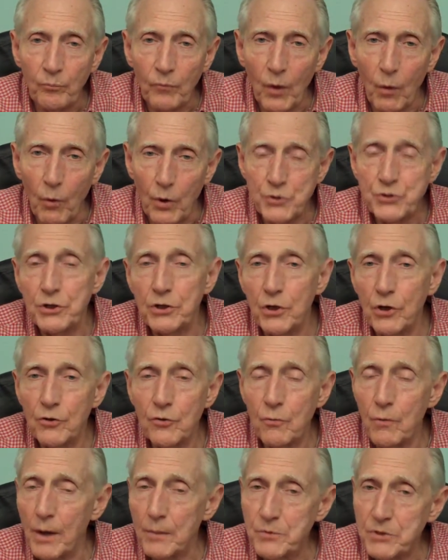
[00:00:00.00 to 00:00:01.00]
want you to go
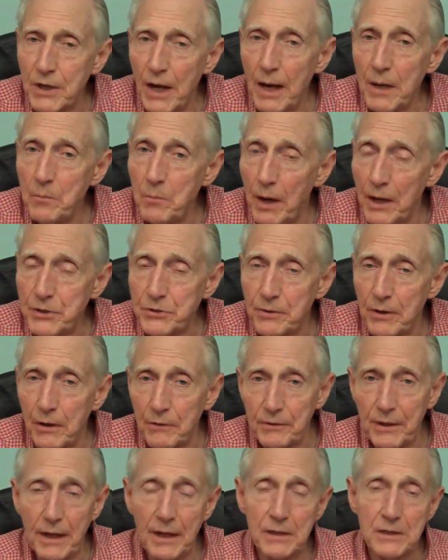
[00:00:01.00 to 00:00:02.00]
to the website,
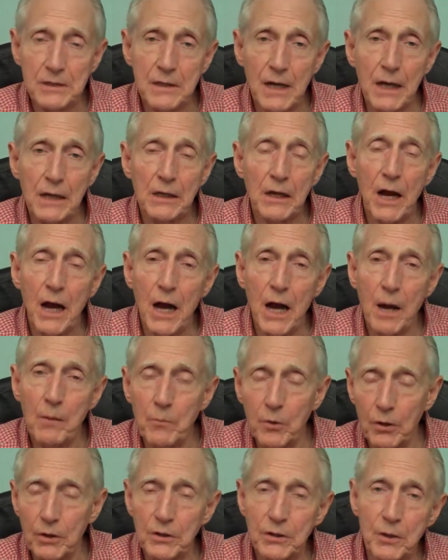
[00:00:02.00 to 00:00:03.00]
mindyourhealthcast.com,
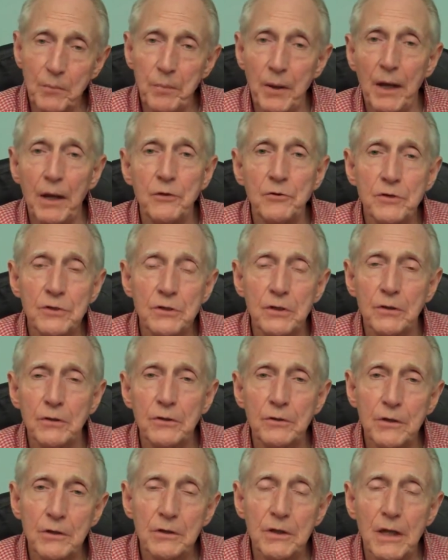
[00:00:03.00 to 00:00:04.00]
look at the pages, look
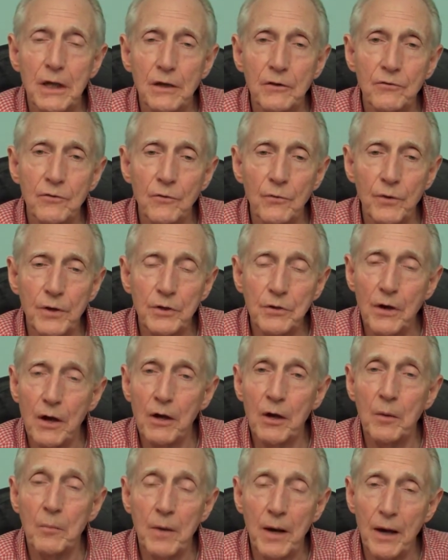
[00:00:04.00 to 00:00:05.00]
at the things that we
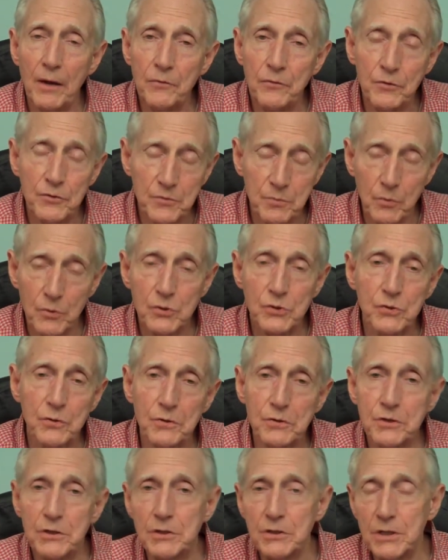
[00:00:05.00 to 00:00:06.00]
talk about. There's book
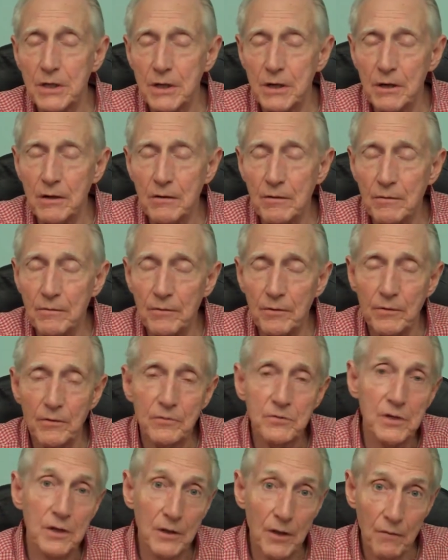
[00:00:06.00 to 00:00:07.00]
sources there
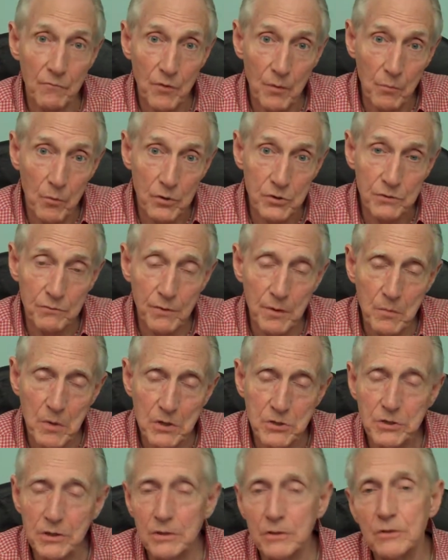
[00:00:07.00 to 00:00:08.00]
of the books we
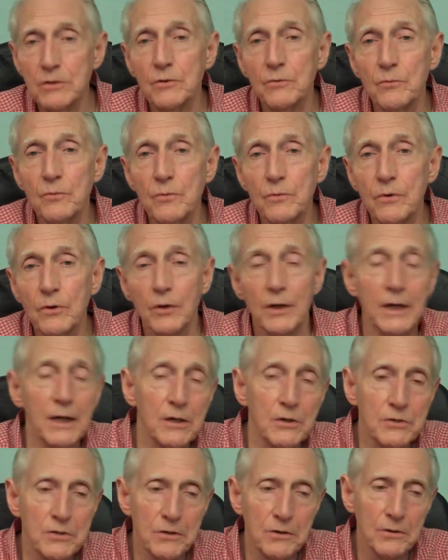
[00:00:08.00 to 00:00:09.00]
mentioned to look
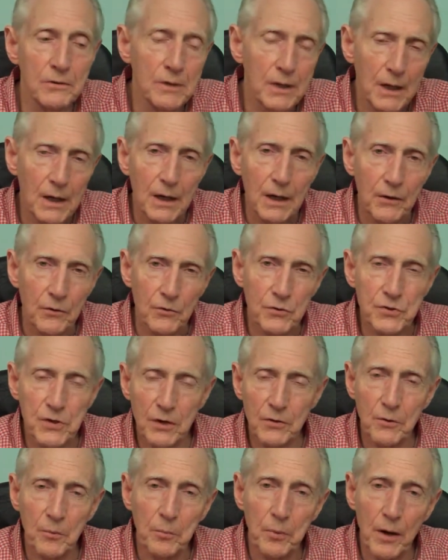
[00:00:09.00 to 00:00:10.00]
into. There's
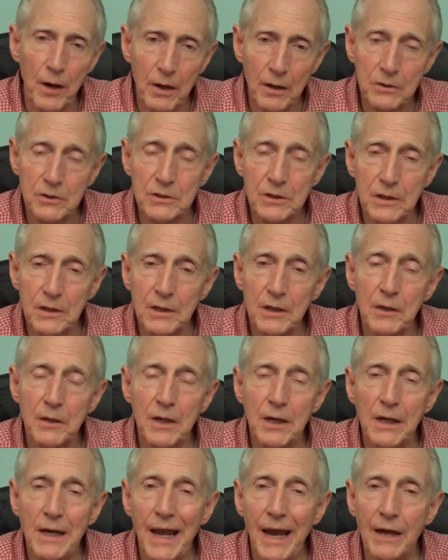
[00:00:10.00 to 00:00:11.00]
other products that can
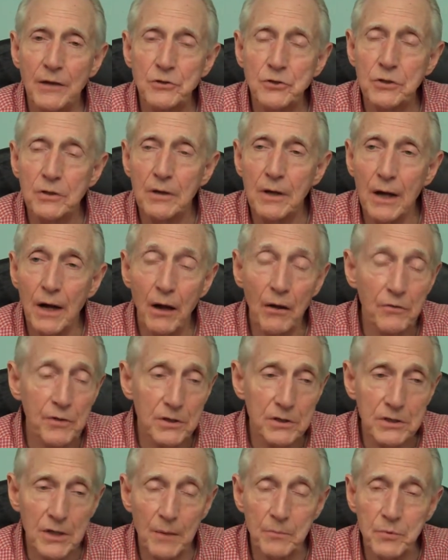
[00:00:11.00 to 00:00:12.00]
enhance your health.
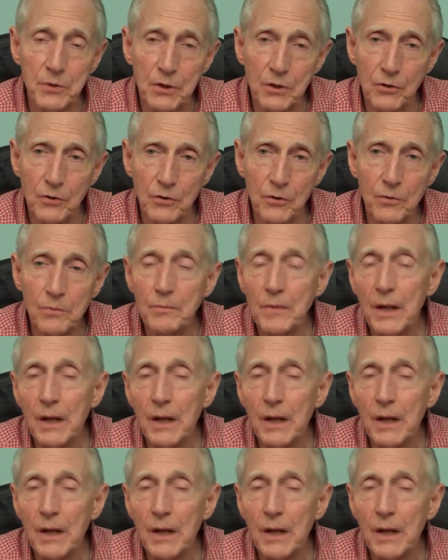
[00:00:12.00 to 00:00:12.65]
It's up to you.